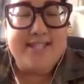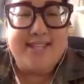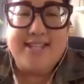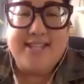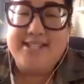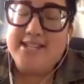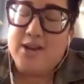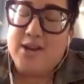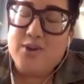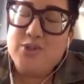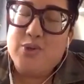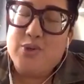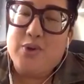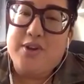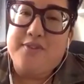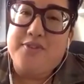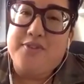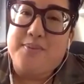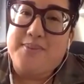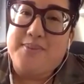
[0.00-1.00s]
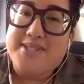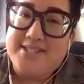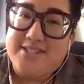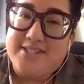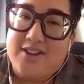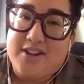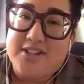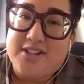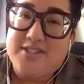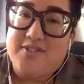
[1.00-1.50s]
the territory of the
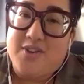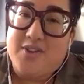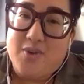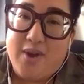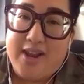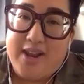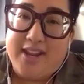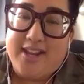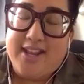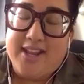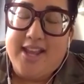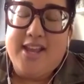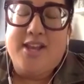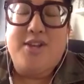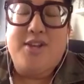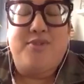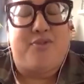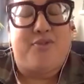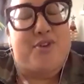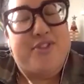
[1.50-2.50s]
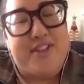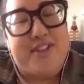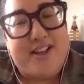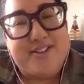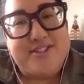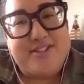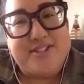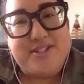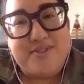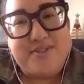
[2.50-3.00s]
Mississaugas of the Credit. For
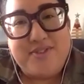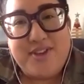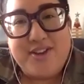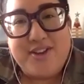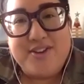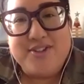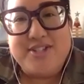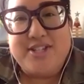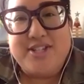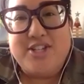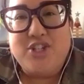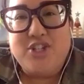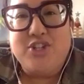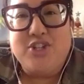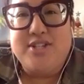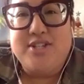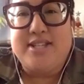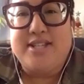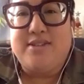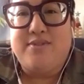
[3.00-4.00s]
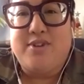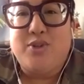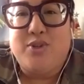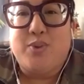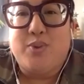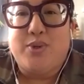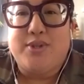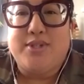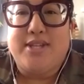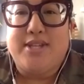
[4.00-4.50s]
thousands of years, Indigenous
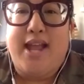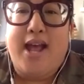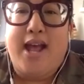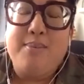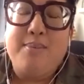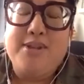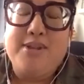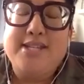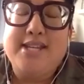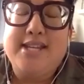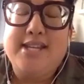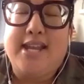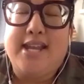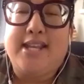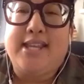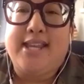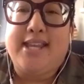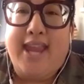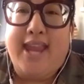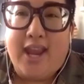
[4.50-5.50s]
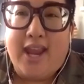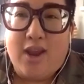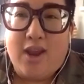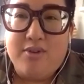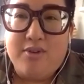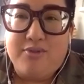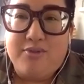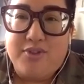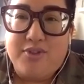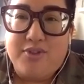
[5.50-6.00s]
individuals inhabited and
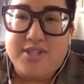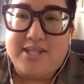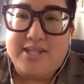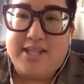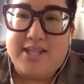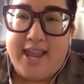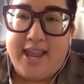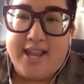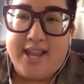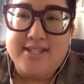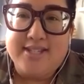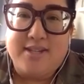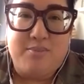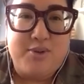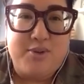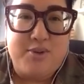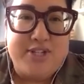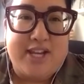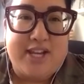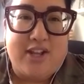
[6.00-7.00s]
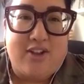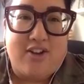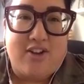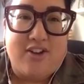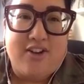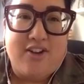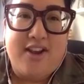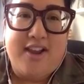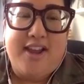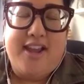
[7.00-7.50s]
cared for this land in
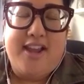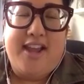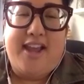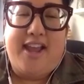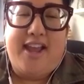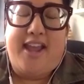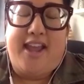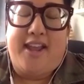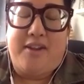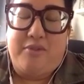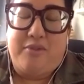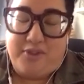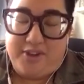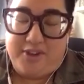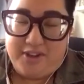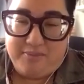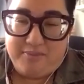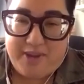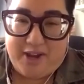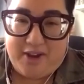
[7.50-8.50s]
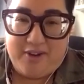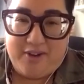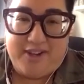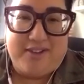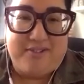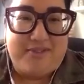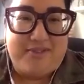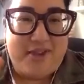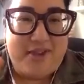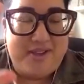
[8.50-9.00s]
particular, and forgive me, Eric,
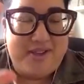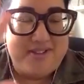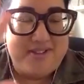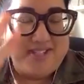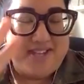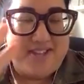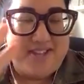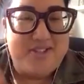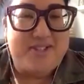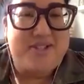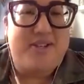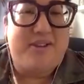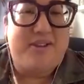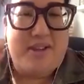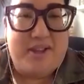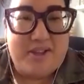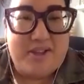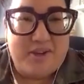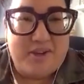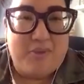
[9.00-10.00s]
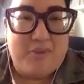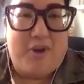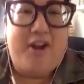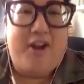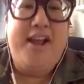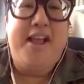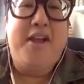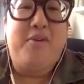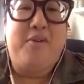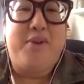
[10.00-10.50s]
if I say this a little
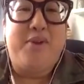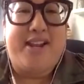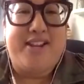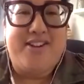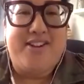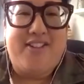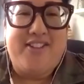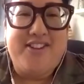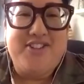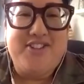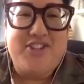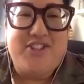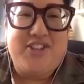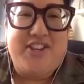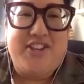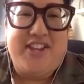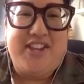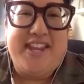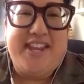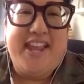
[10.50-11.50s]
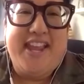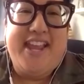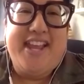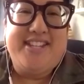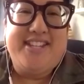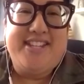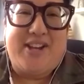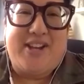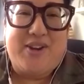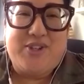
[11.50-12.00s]
wrong, we acknowledge the
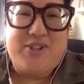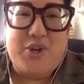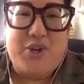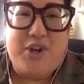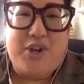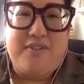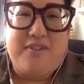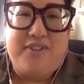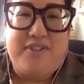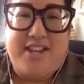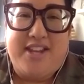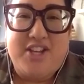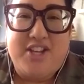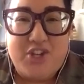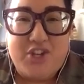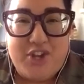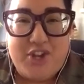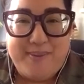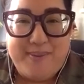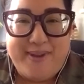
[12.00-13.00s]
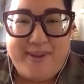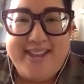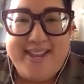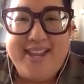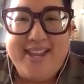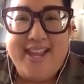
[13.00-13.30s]
territory of the Anishinaabe,